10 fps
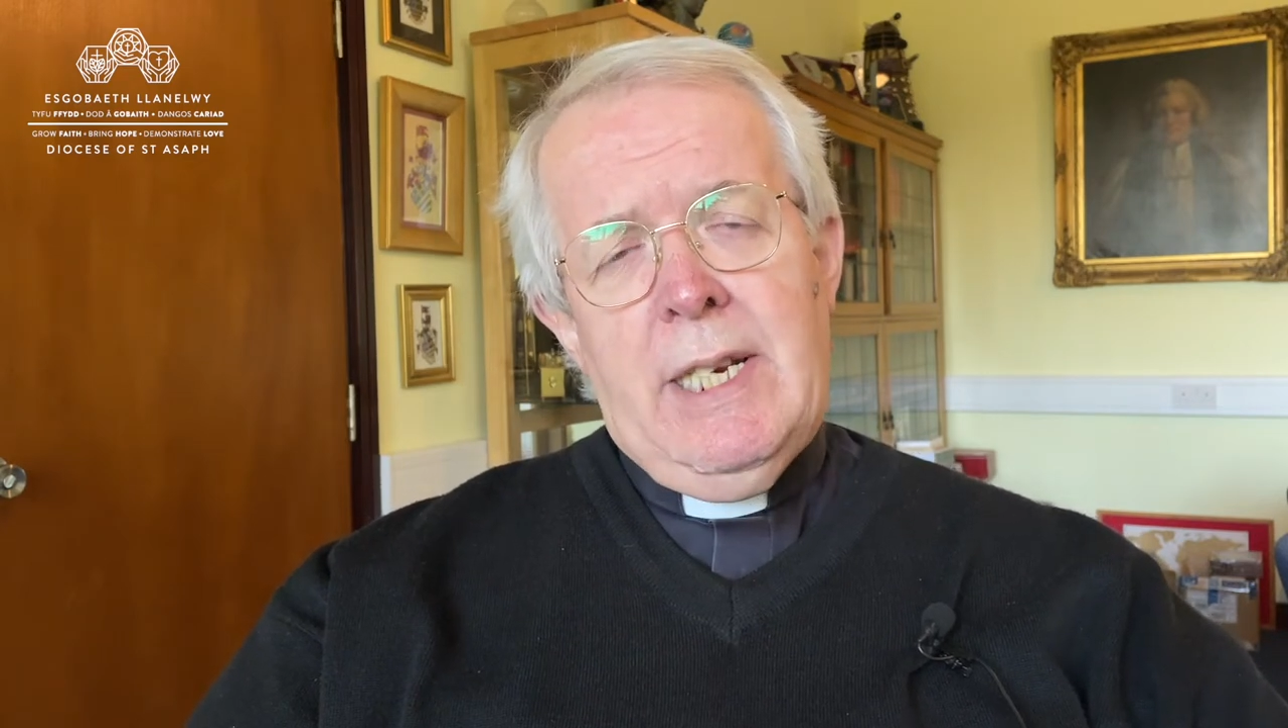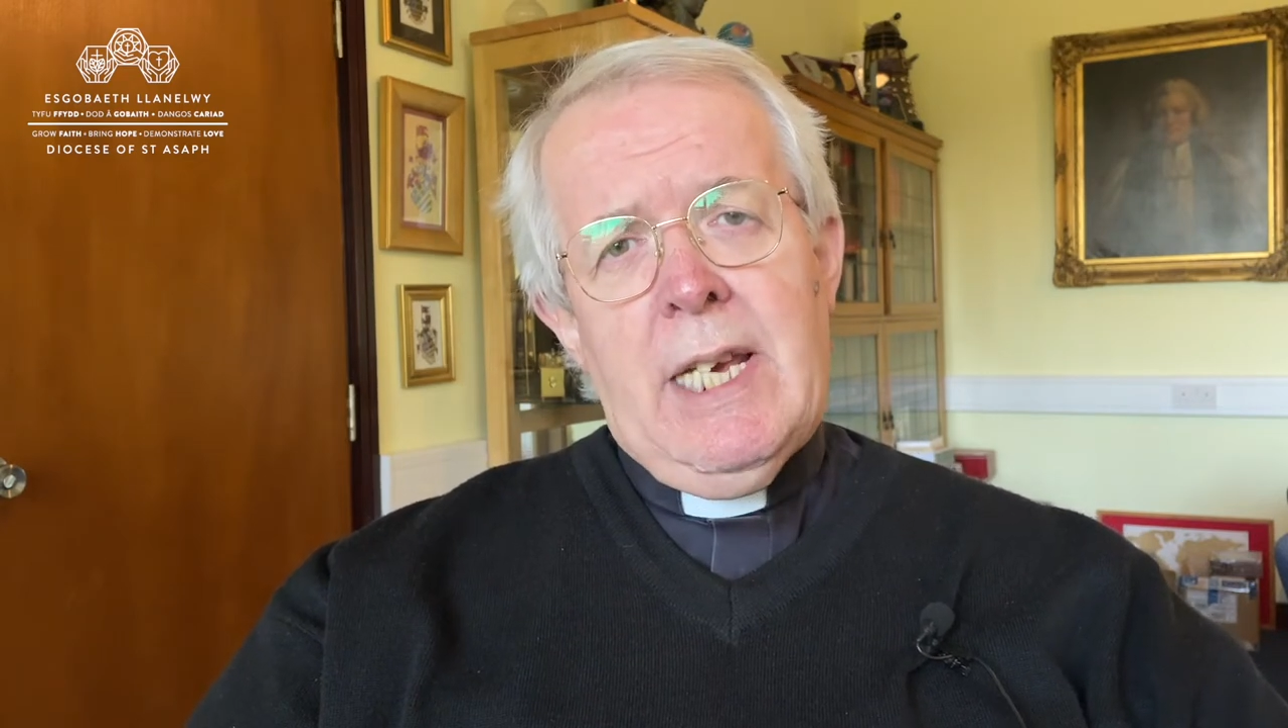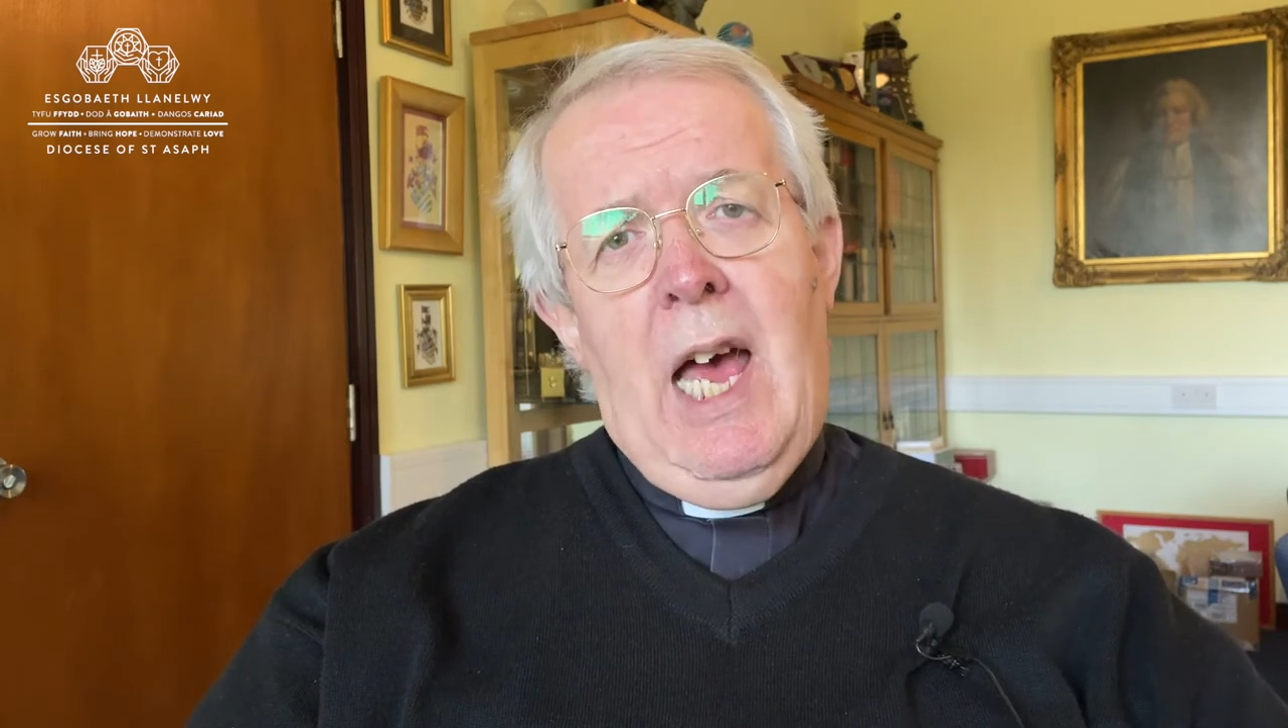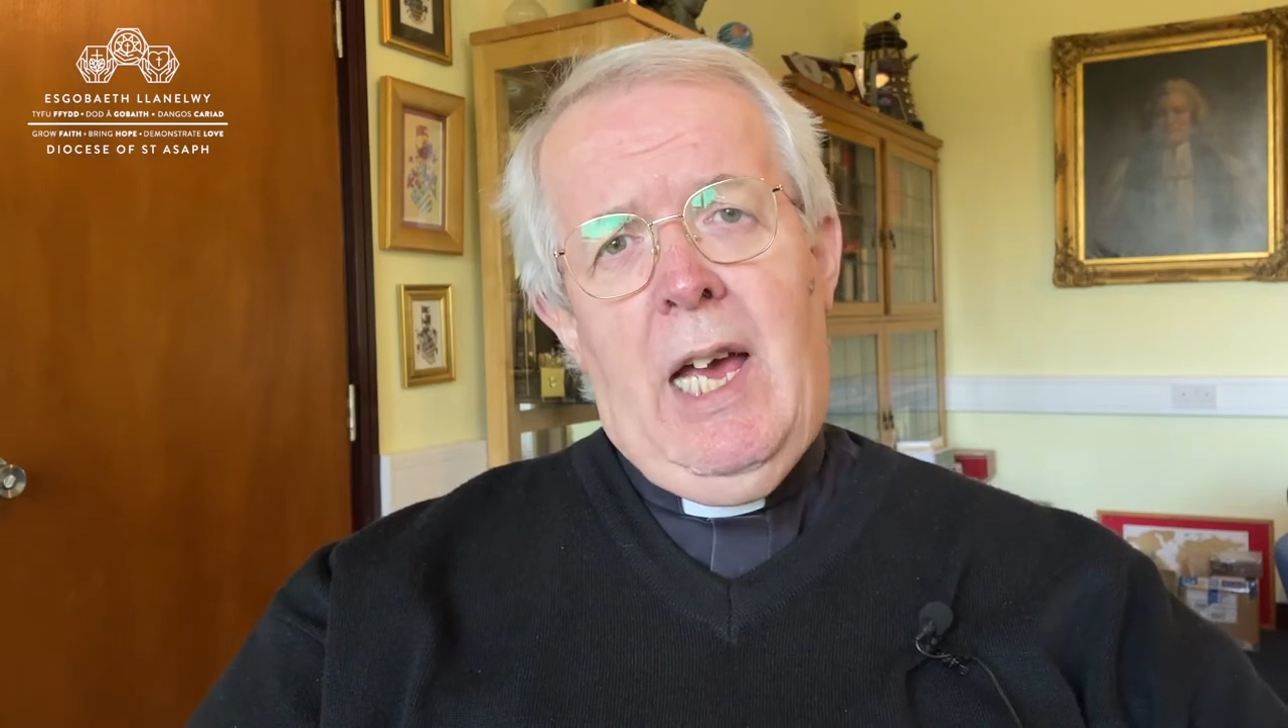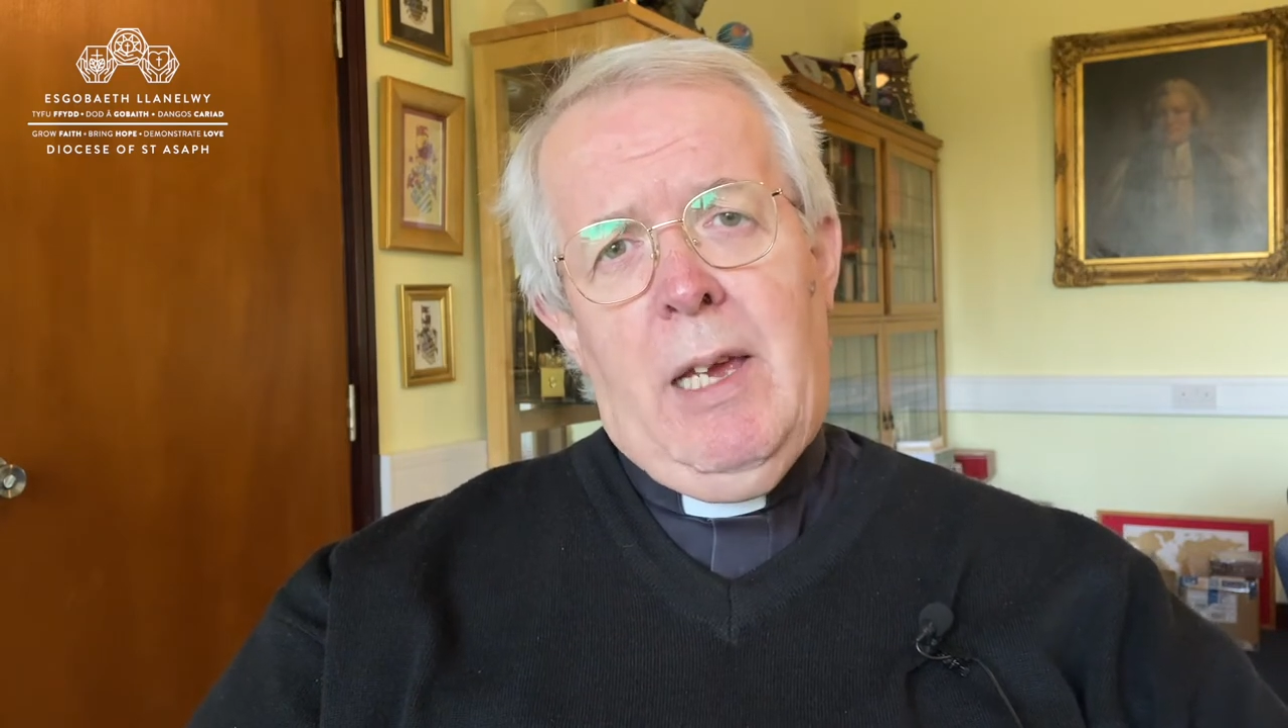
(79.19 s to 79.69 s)

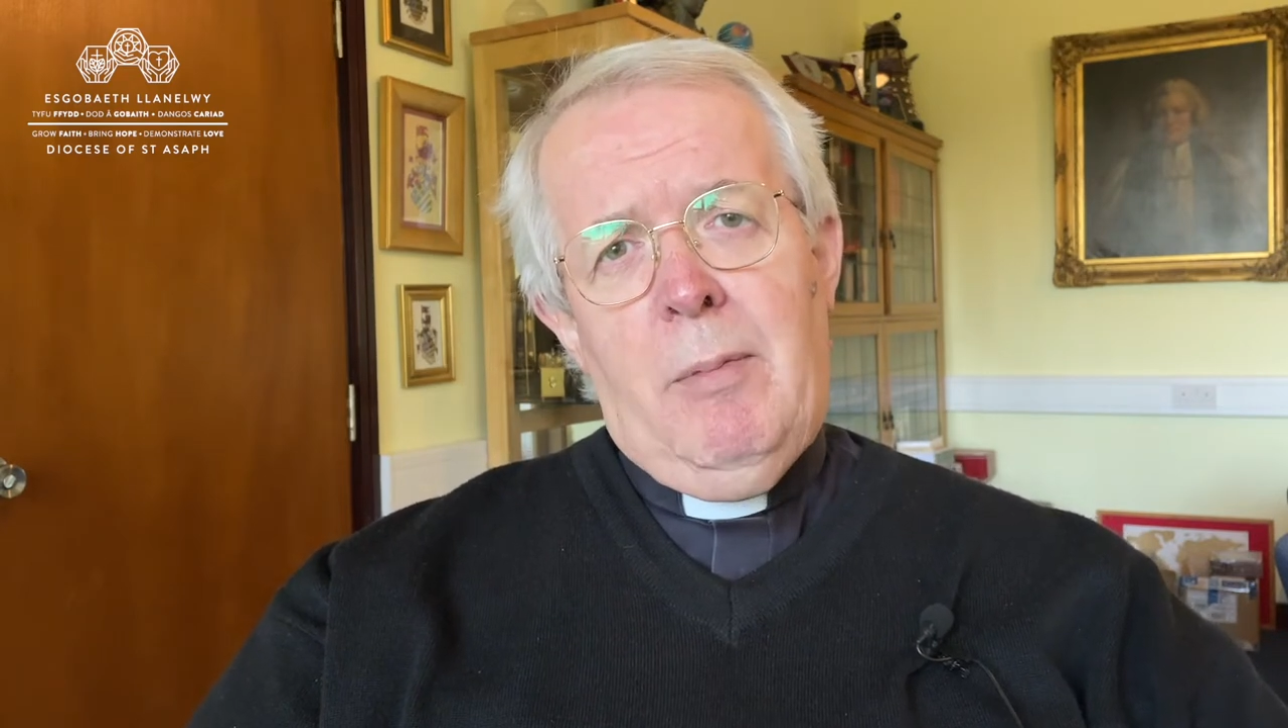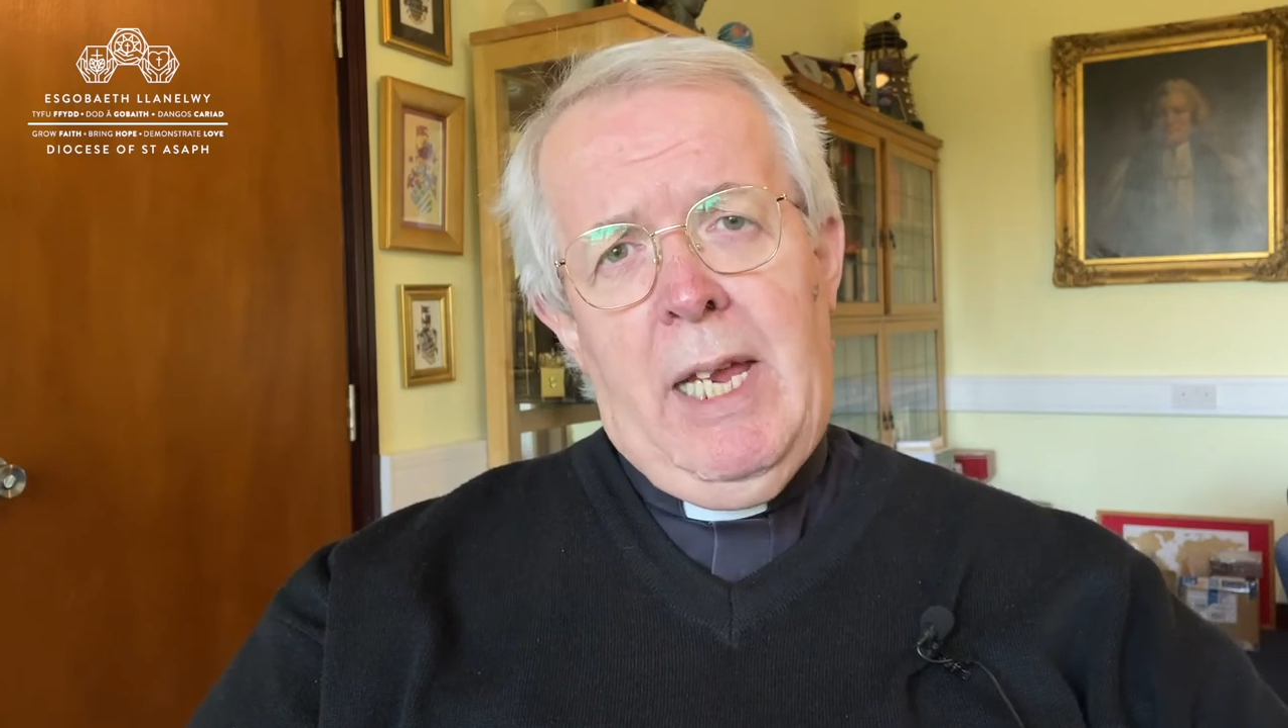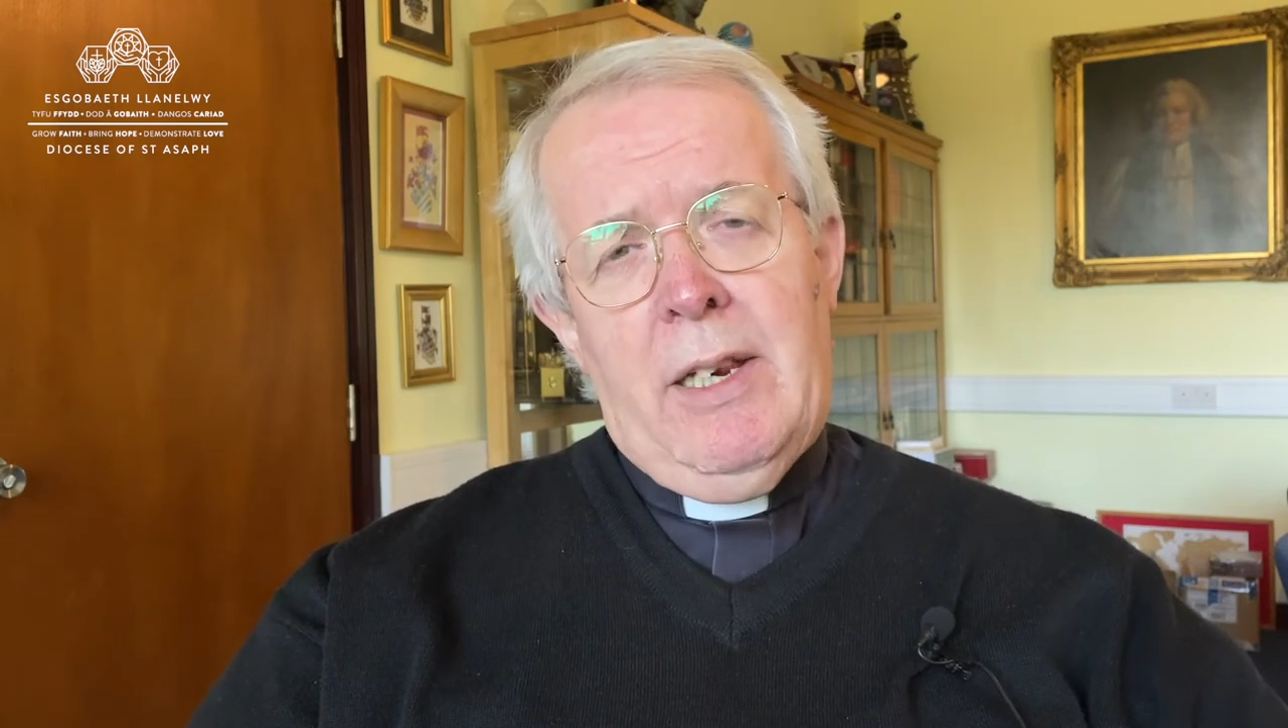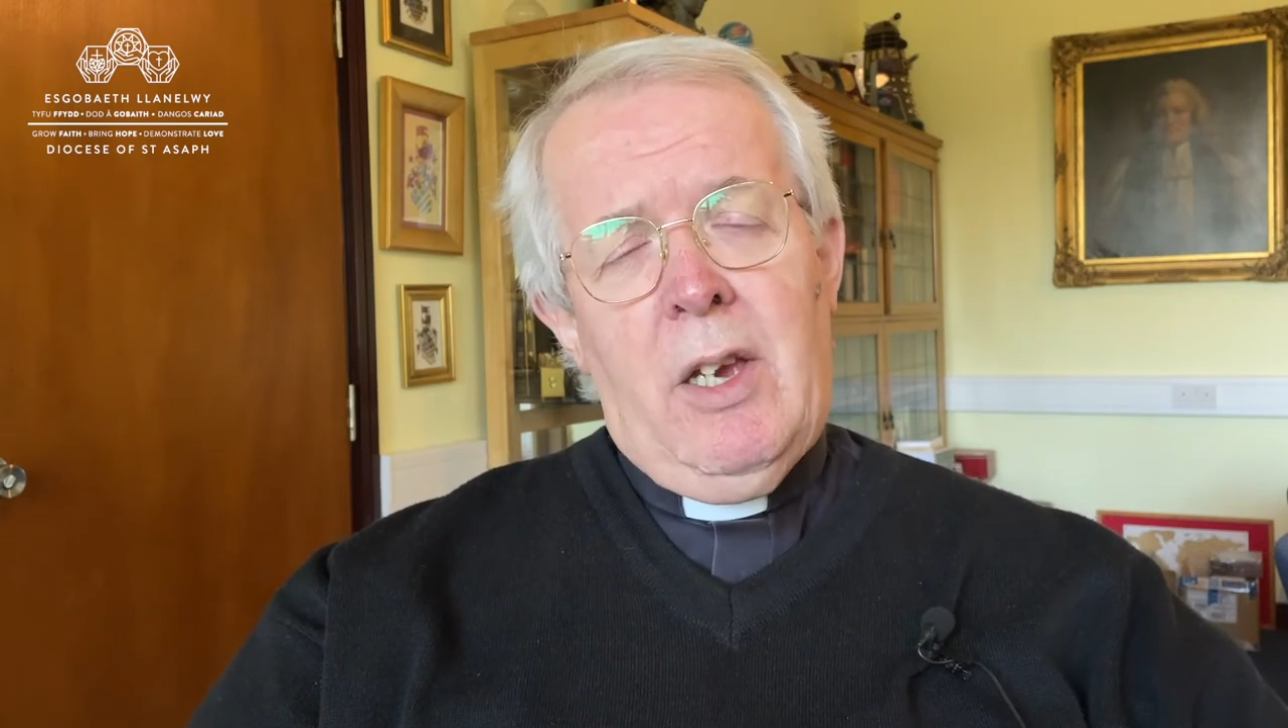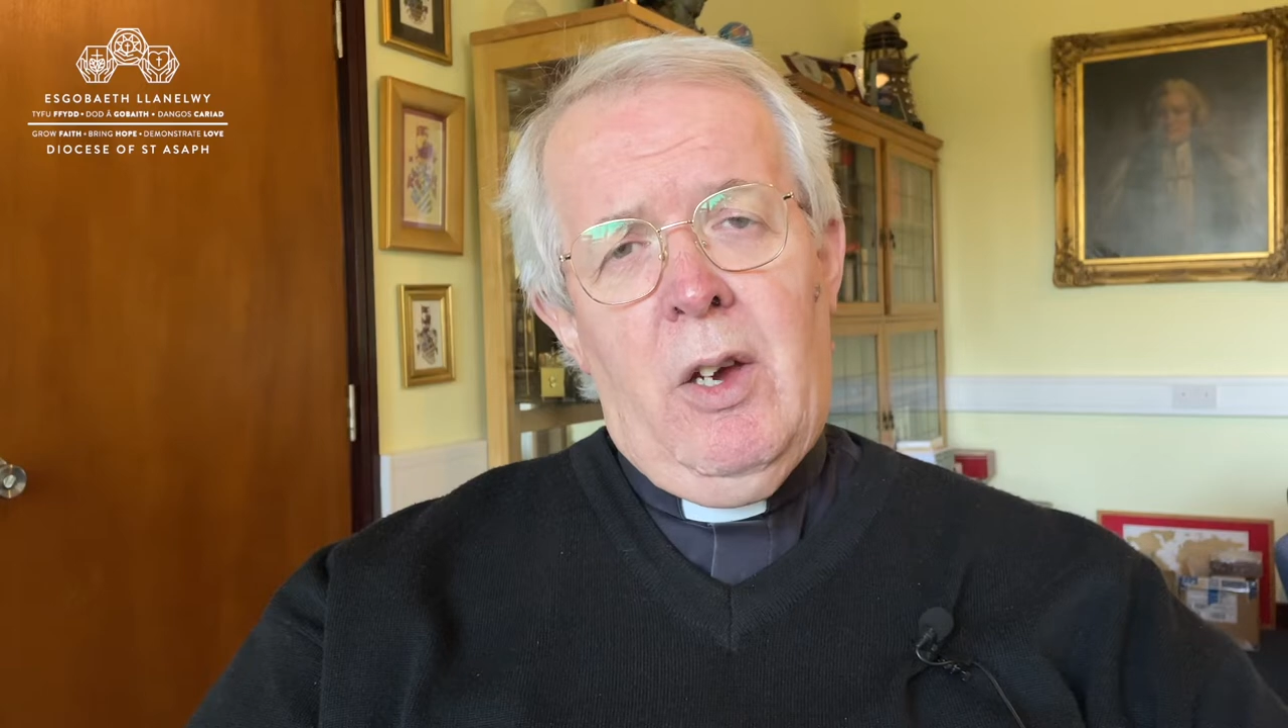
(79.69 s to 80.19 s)
time in